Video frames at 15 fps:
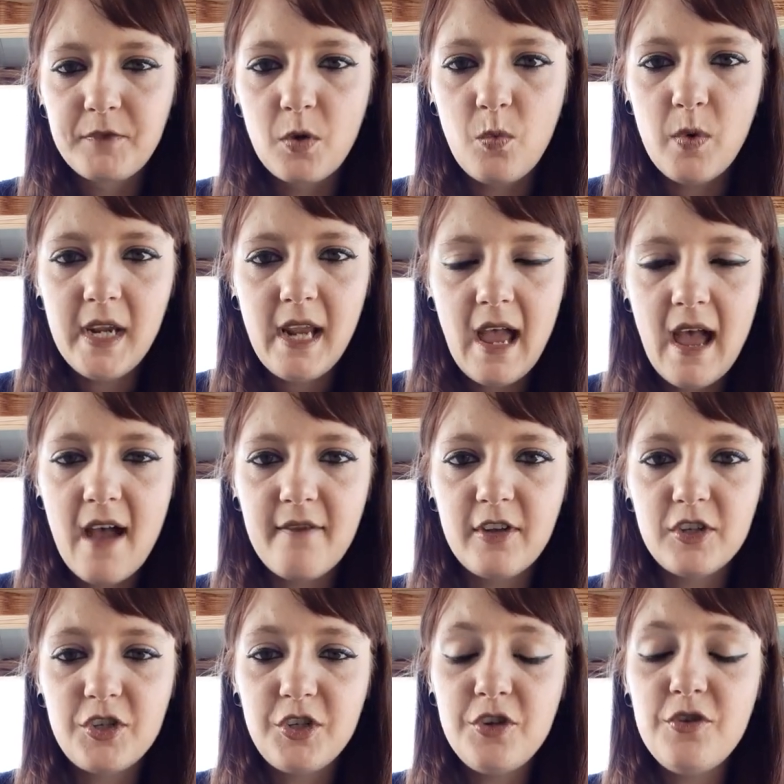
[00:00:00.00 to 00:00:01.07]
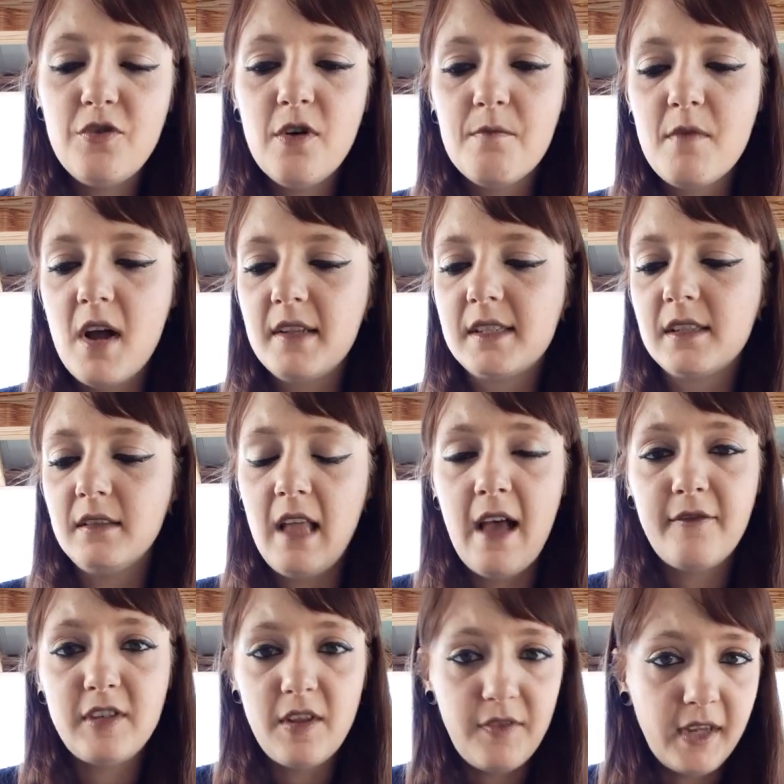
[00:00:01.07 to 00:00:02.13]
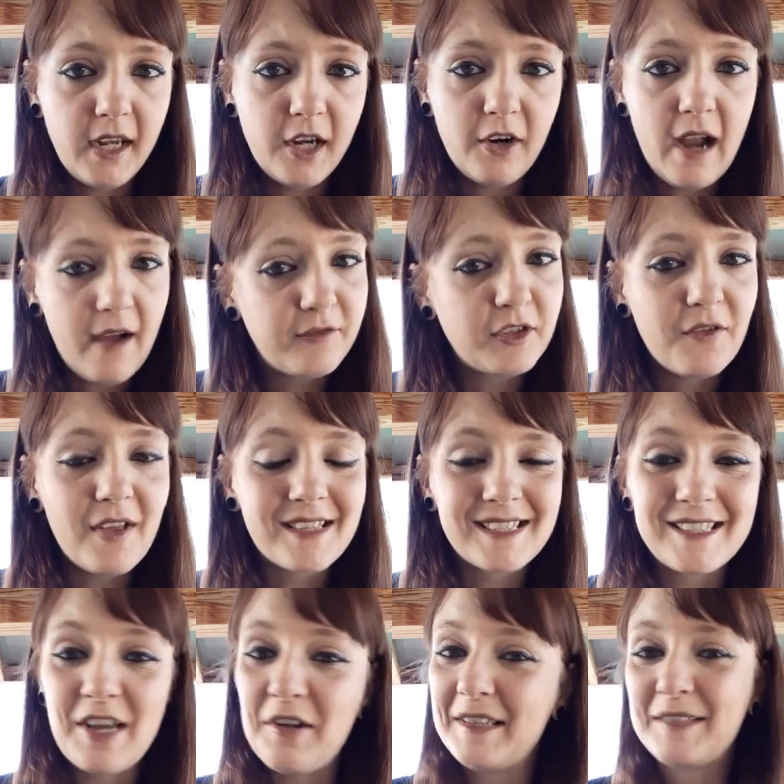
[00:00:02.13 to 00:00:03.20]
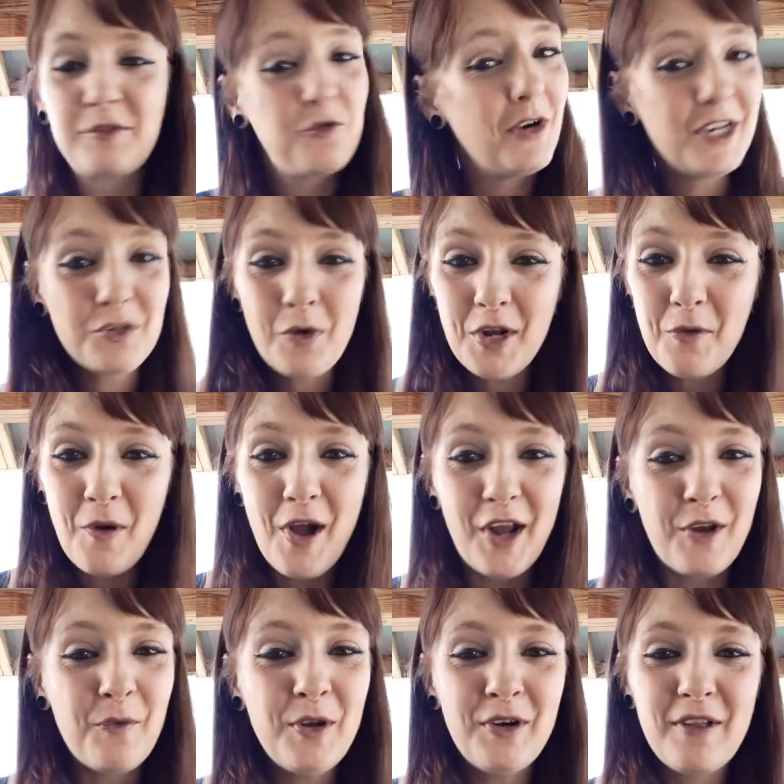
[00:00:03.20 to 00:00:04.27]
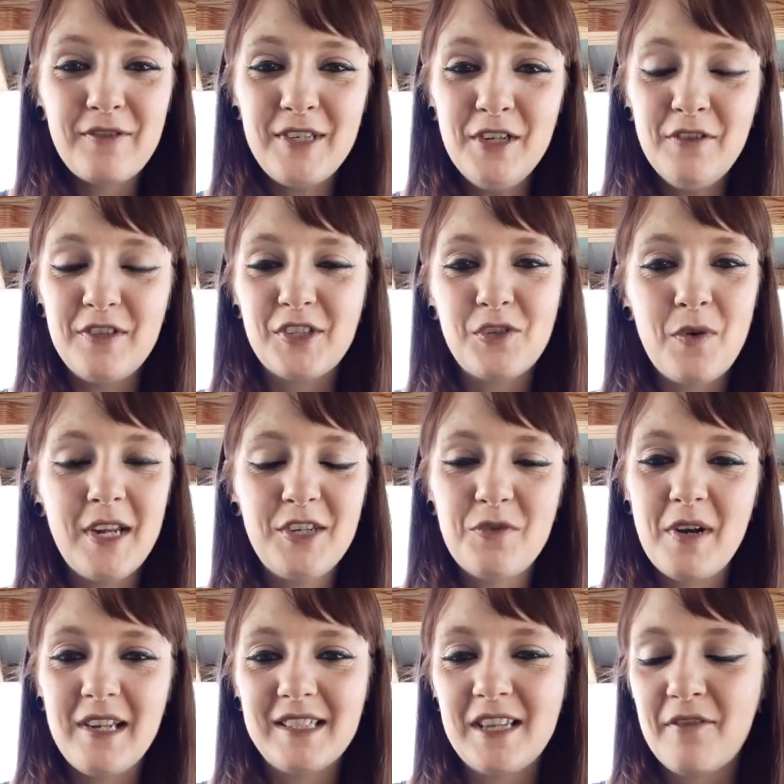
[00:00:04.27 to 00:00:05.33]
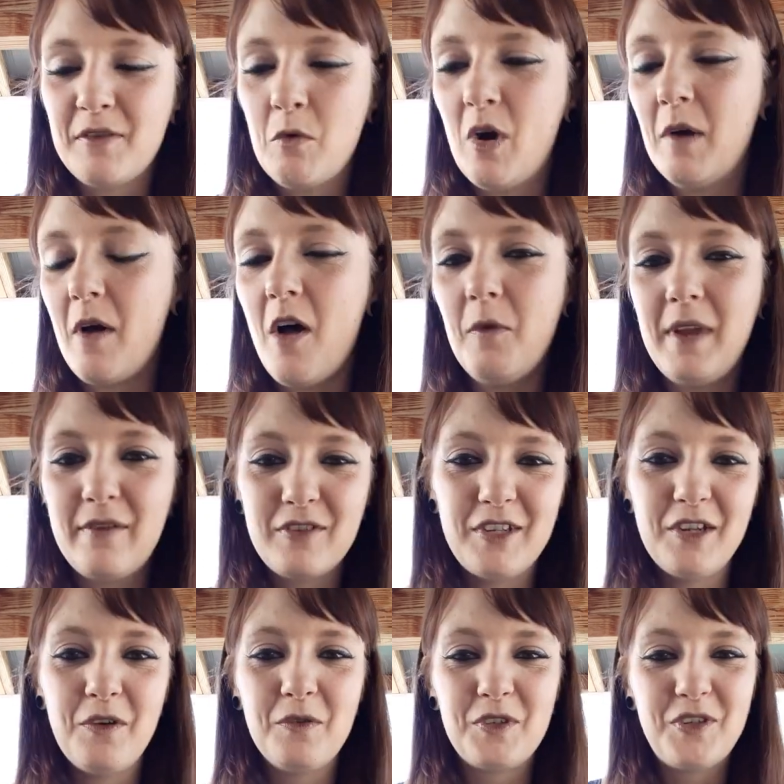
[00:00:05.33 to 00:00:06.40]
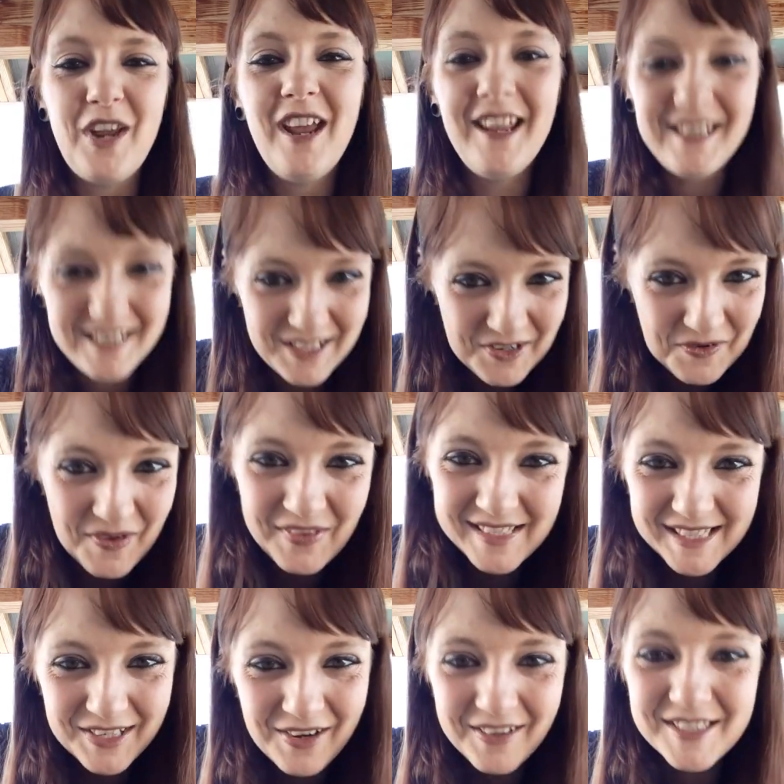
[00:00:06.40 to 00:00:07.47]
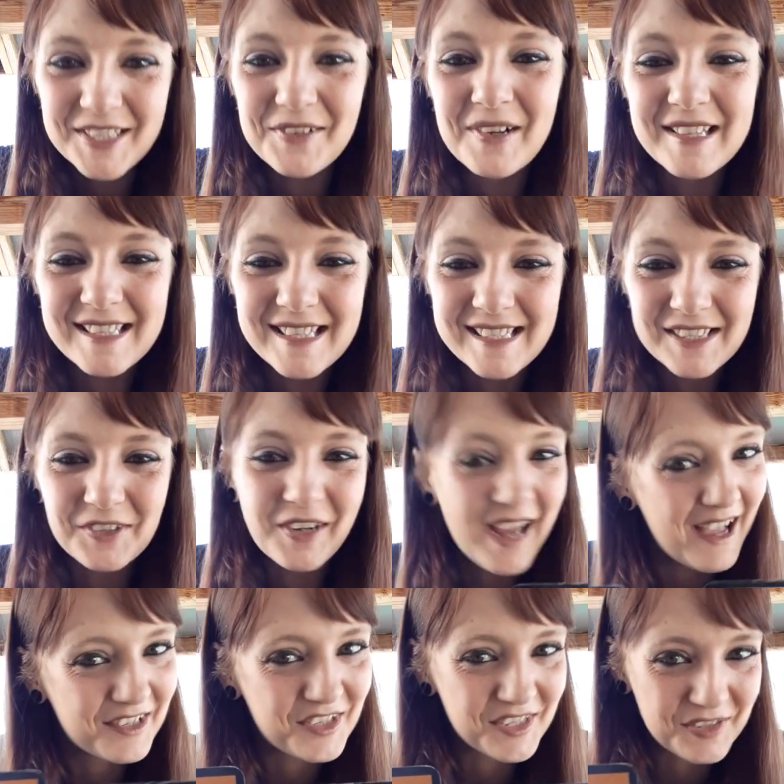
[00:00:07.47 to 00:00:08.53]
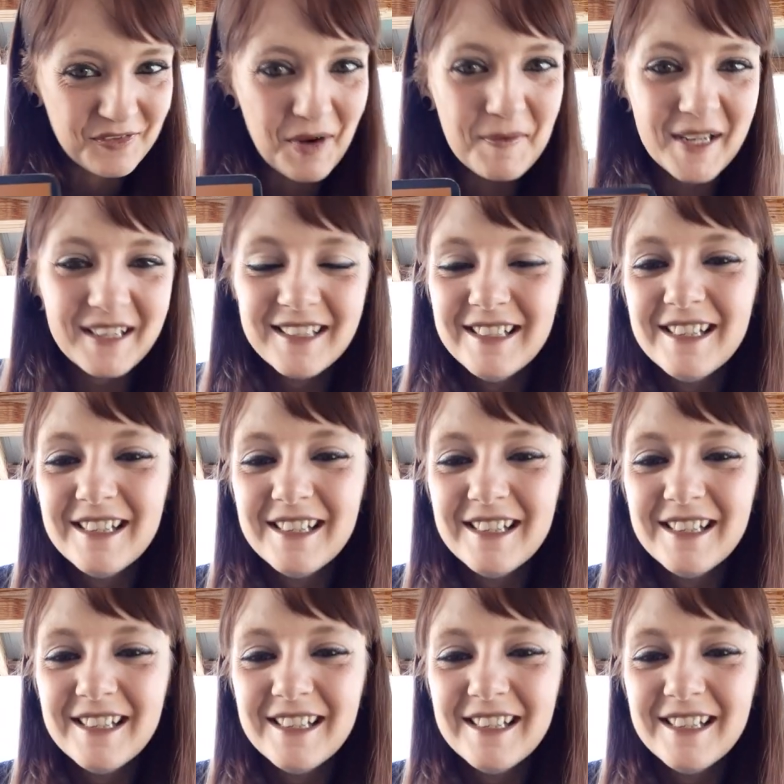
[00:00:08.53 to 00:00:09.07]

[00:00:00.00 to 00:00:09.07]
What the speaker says: We have 2 months left in the year after this until it's 2021, and we don't have to deal with this 2020 stuff anymore. All we have to deal with is the consequences and the reactions from it.